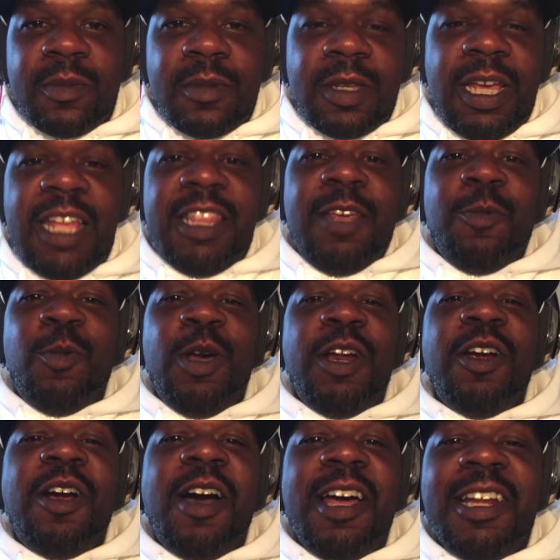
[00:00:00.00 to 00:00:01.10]
And then what are
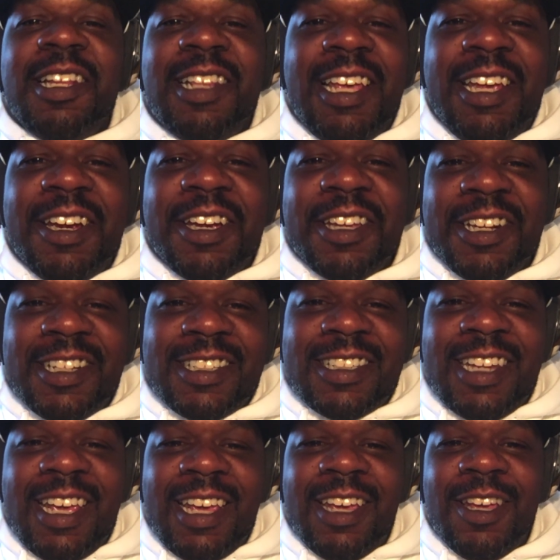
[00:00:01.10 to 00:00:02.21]
Han and Leia gonna
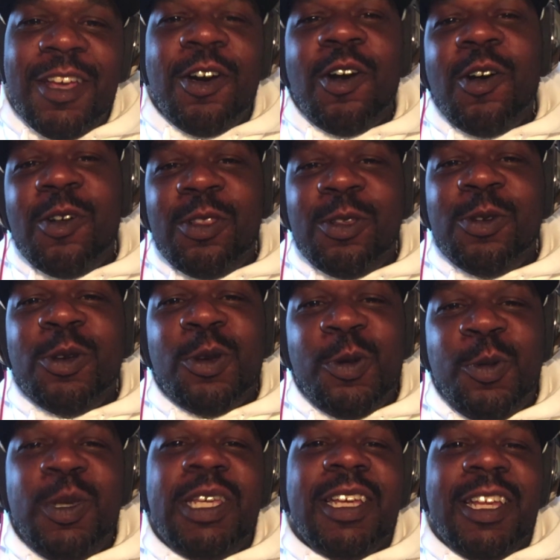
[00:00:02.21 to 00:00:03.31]
say? Oh, Luke,
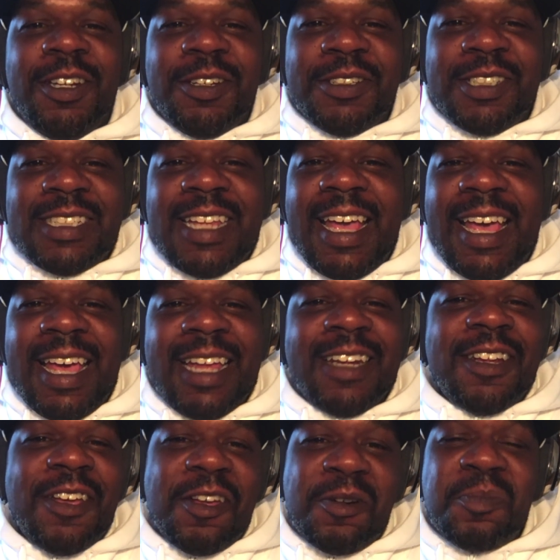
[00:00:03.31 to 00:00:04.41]
we understand,
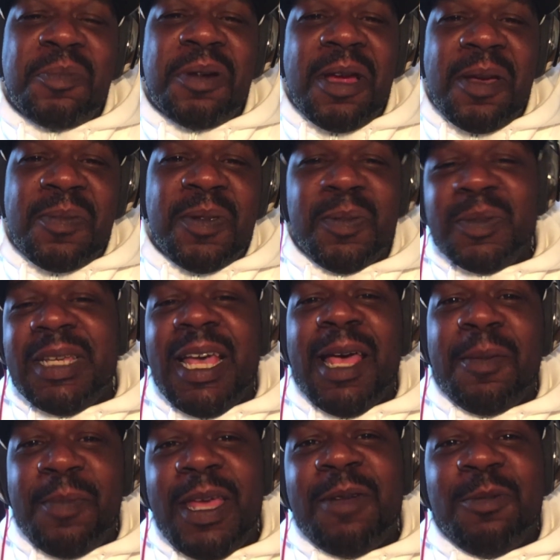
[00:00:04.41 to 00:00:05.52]
not a problem. Yeah,
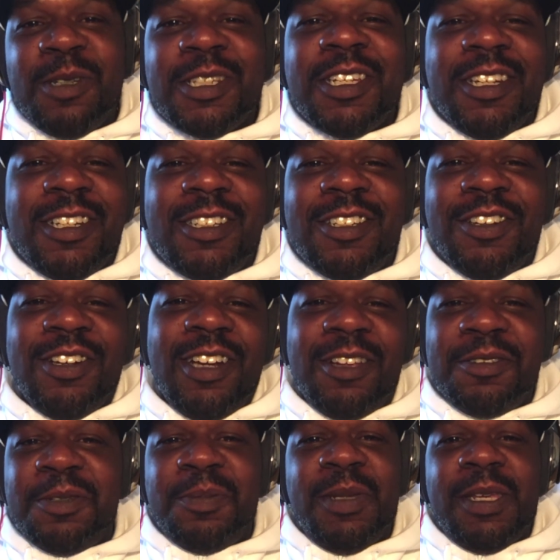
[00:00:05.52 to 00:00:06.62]
Ben was gonna turn out to
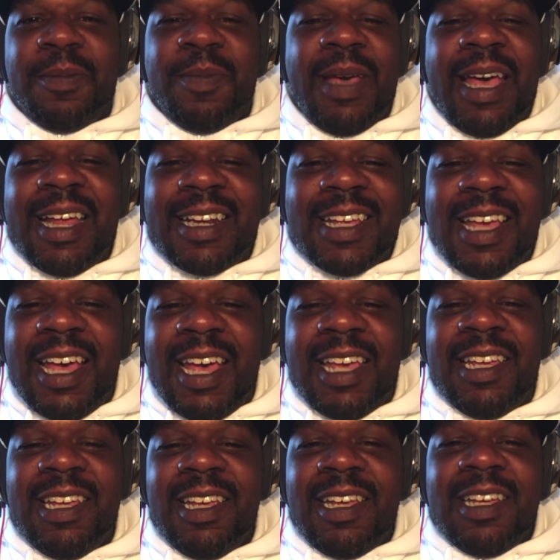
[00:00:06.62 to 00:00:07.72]
be a bad guy.
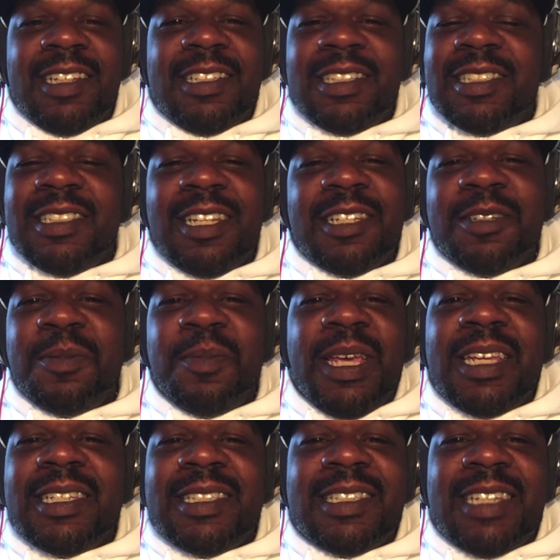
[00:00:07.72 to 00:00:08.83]
Just doesn't make
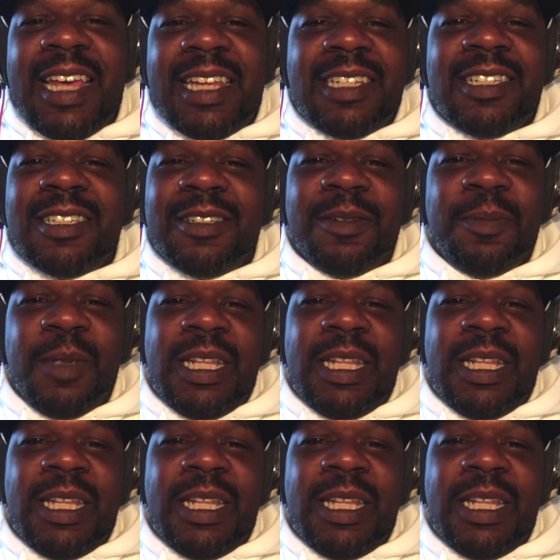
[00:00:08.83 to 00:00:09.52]
sense to me.